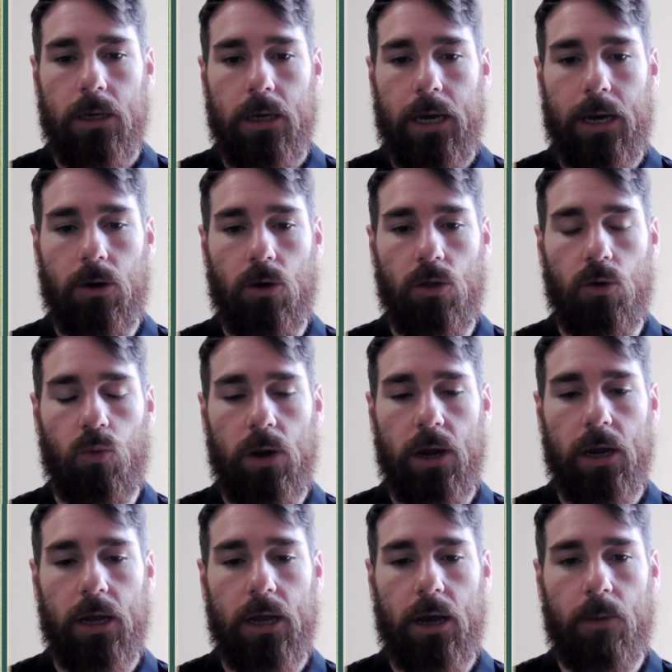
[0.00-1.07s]
and on the
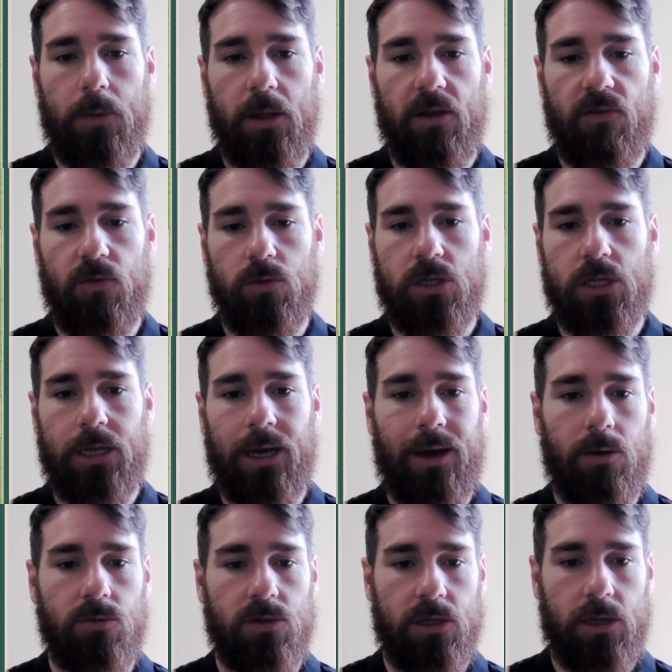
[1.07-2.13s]
wing, I believe it was
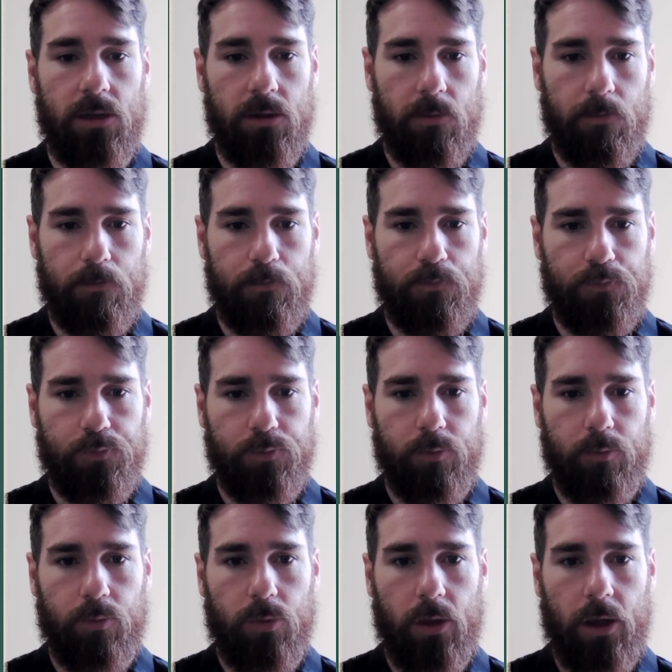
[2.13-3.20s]
Townsend.
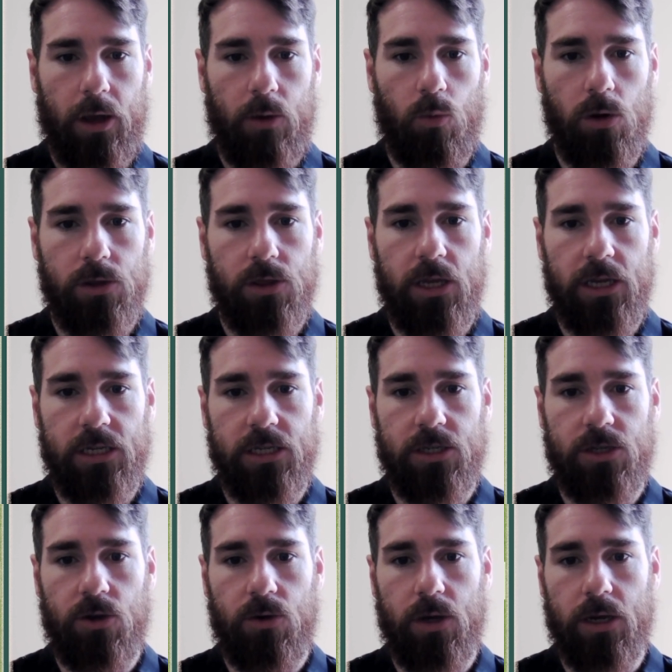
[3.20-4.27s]
And what this is
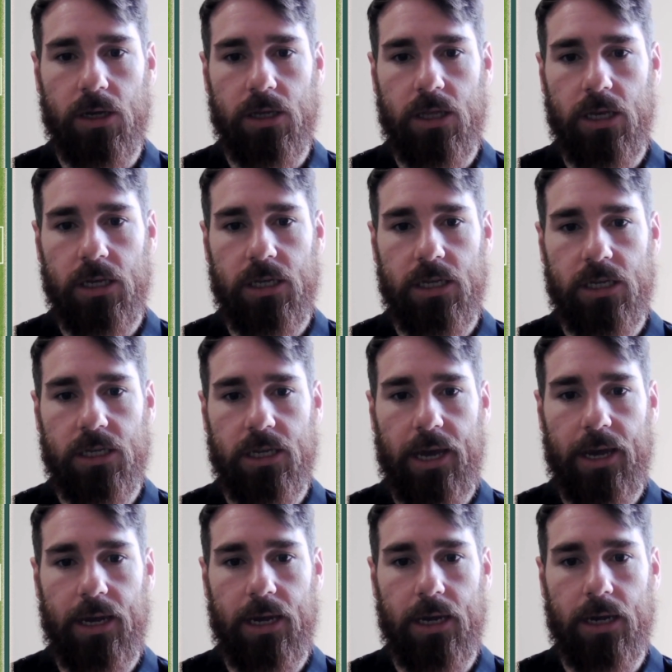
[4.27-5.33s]
doing is this is
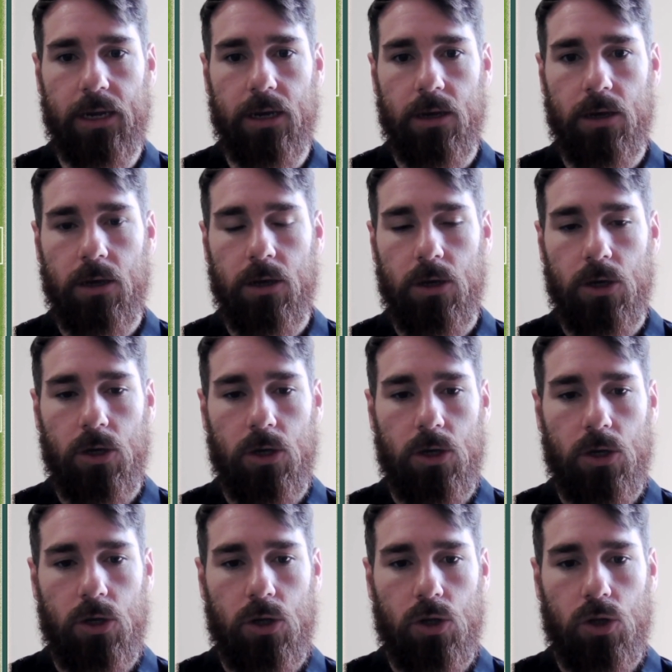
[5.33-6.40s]
saying
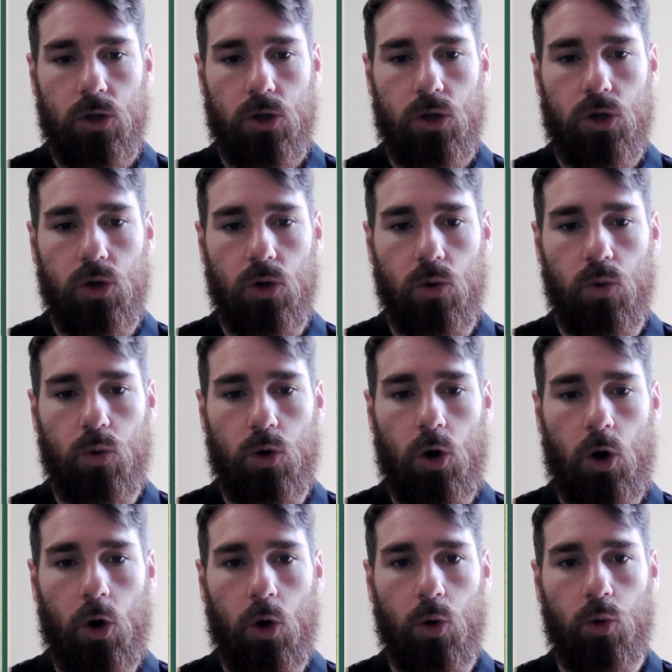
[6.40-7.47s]
to
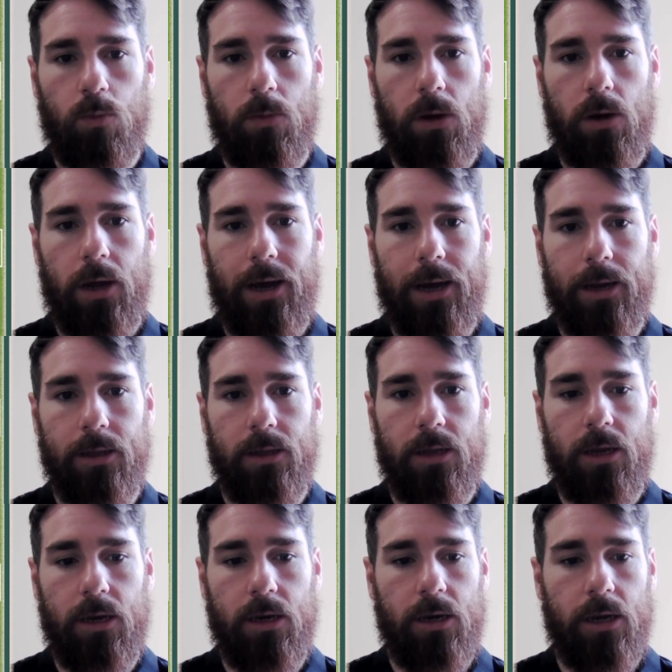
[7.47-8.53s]
Coleman and
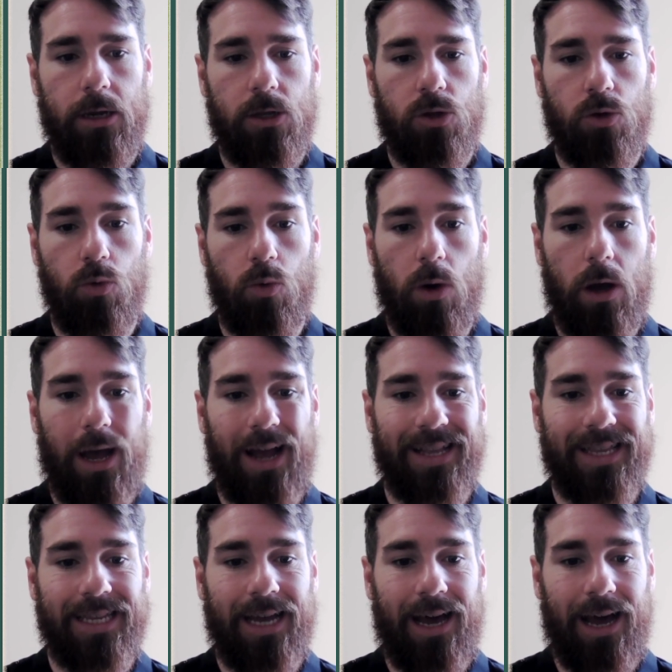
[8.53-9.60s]
Digne to
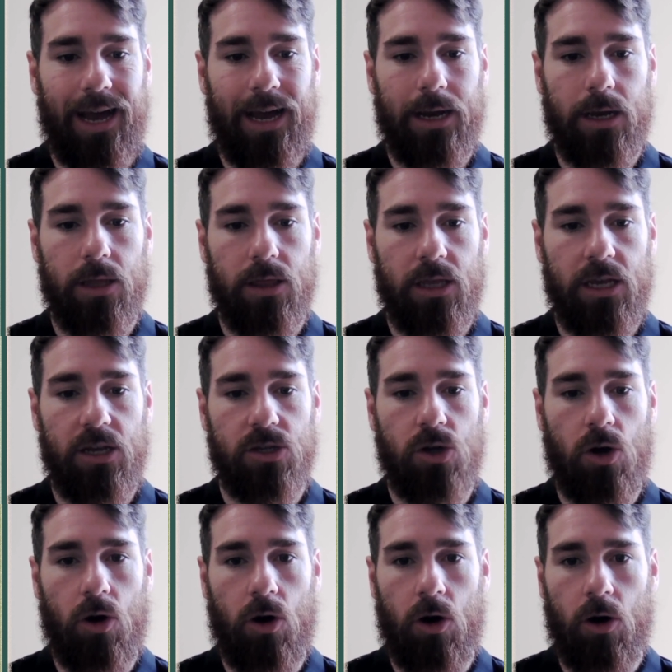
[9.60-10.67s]
attack
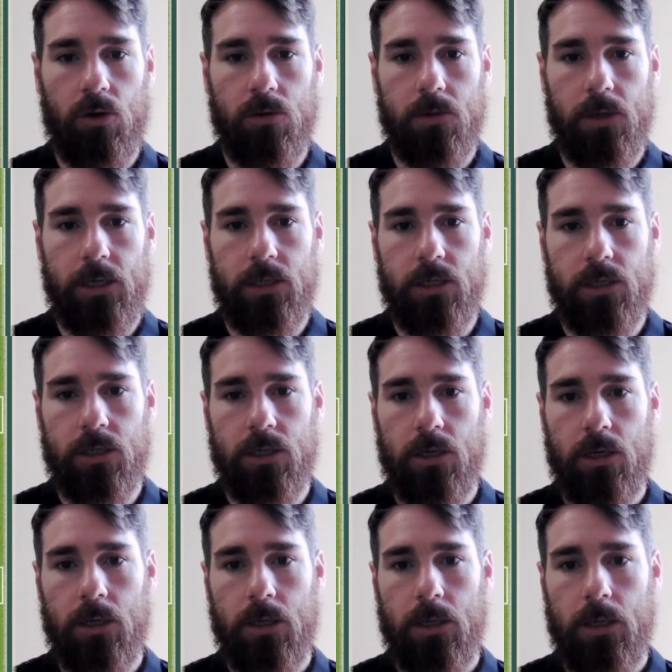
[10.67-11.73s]
these half spaces.
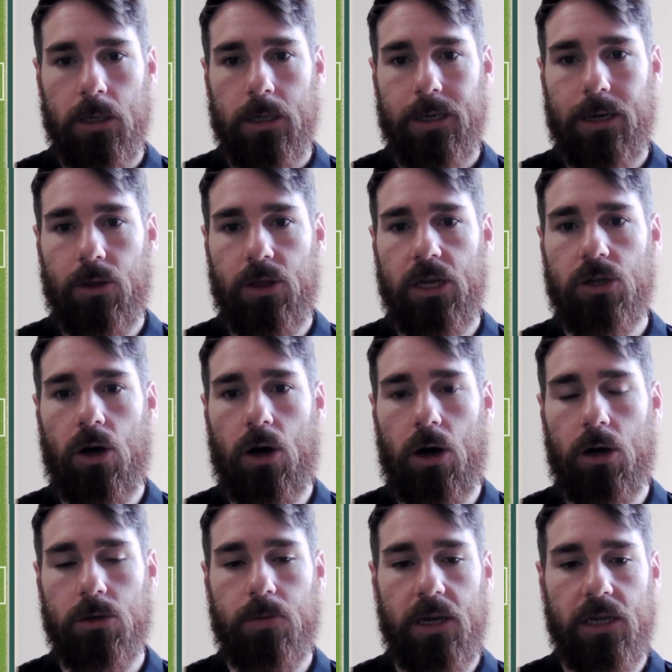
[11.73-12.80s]
Now these
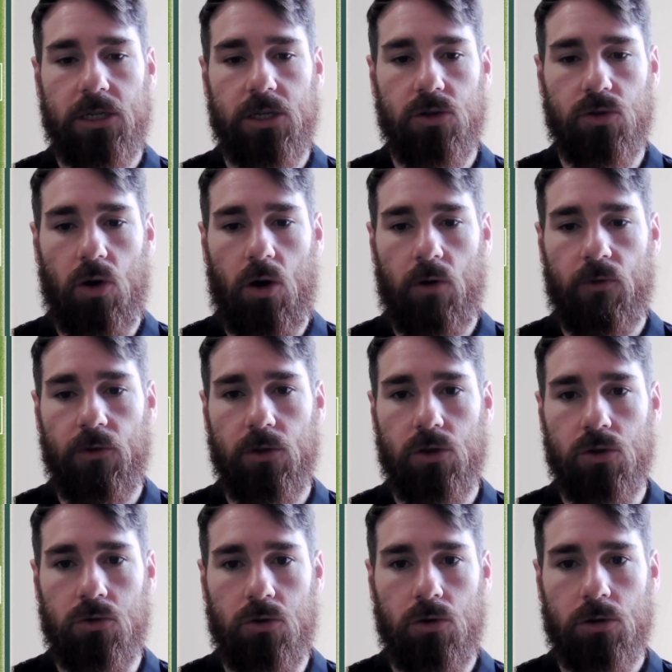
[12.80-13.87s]
half spaces are often
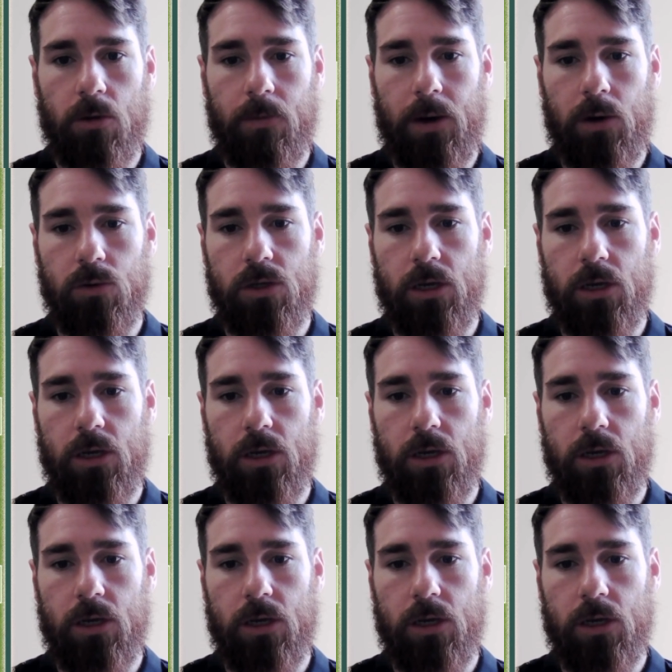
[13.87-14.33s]
talked about